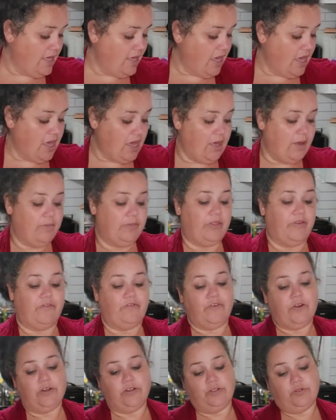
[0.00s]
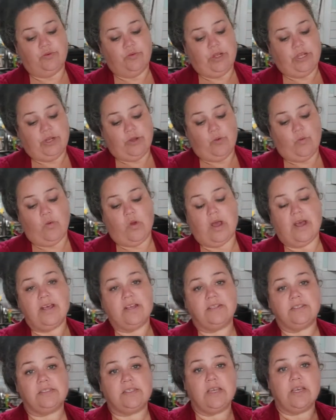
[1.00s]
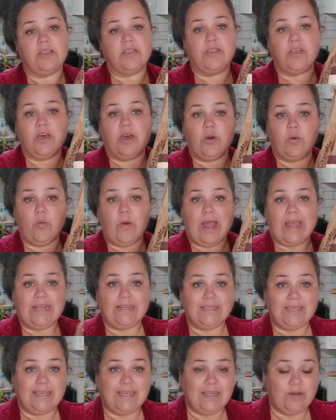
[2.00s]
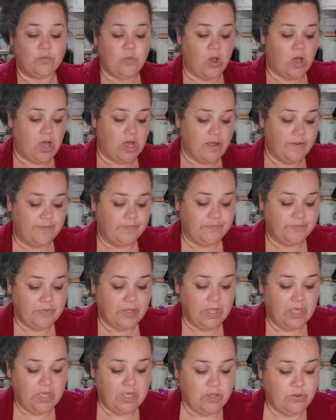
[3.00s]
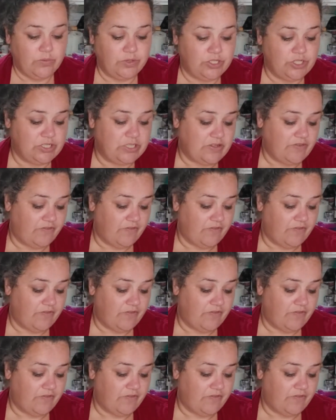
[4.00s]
The first one was the white quinoa, which is